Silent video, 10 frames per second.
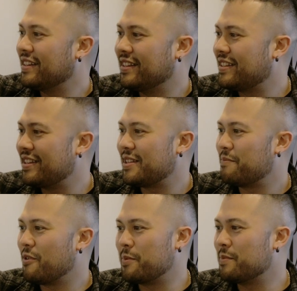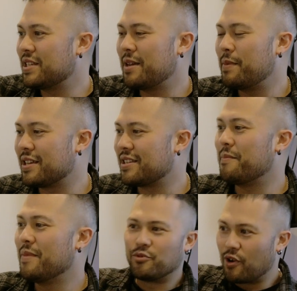this is the problem, see, because
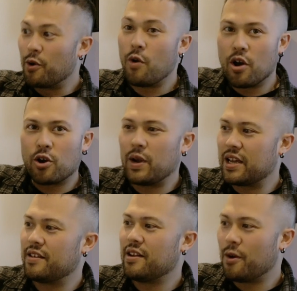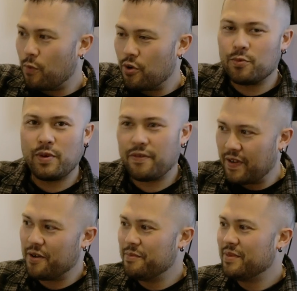I'm trying to work quicker than I would with
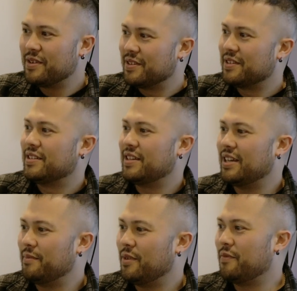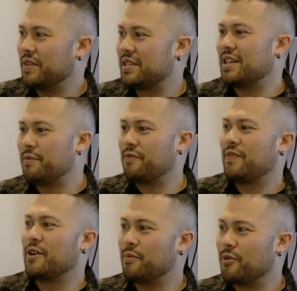film. Obviously with
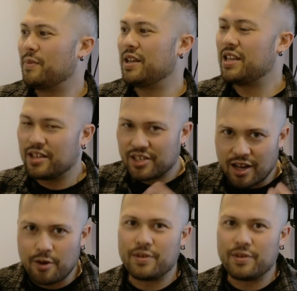film, normally you slow